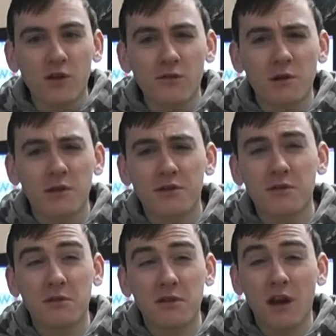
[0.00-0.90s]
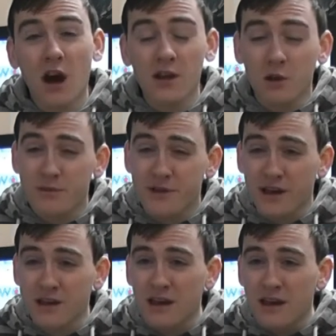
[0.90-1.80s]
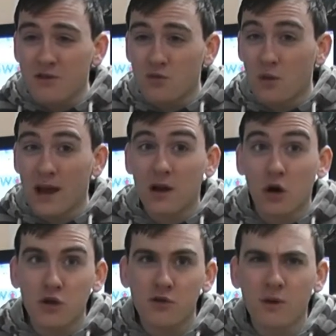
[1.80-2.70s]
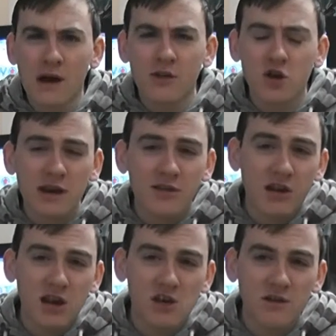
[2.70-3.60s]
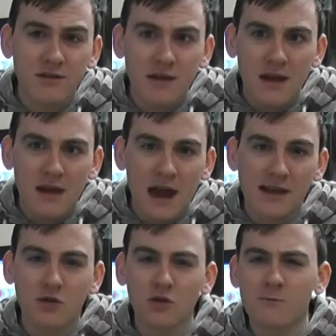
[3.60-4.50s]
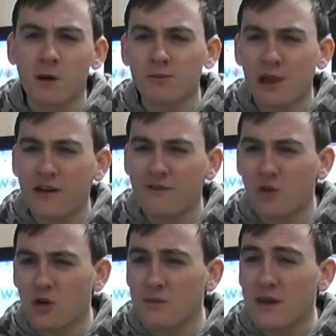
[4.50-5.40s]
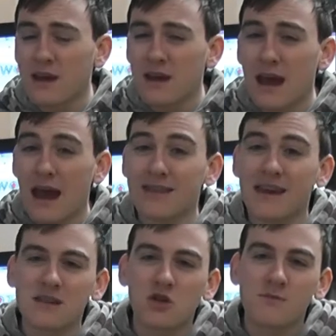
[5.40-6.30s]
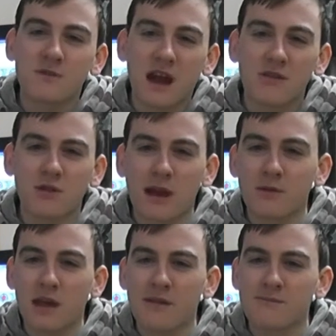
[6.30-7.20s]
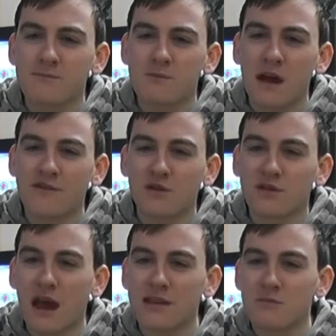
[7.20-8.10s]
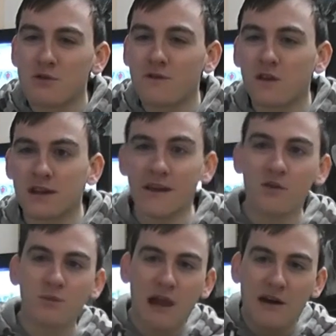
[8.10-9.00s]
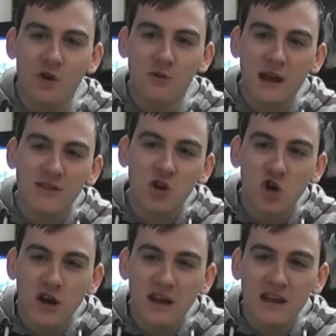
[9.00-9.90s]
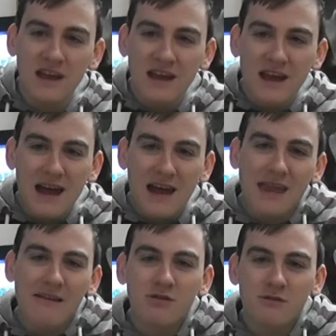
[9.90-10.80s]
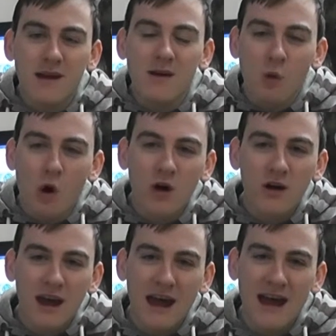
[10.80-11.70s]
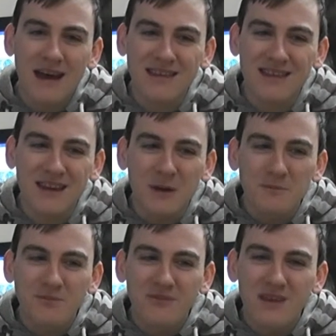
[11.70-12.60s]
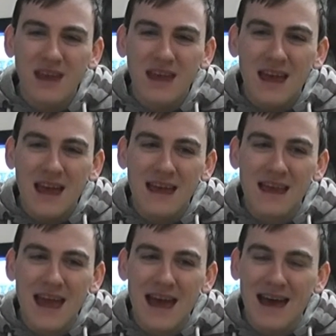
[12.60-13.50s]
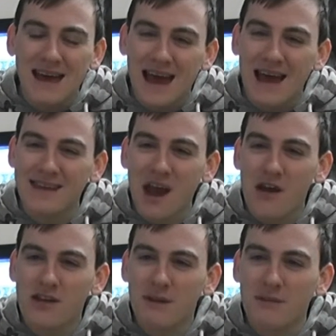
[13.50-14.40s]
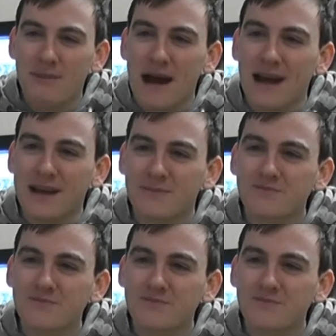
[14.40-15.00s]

there was an upside. When I got to one of the train stations, I had to go to one platform and then the train was cancelled that one and everyone had to move to a different platform to get the train and that was quite a walk and yeah, I had to carry the big bag.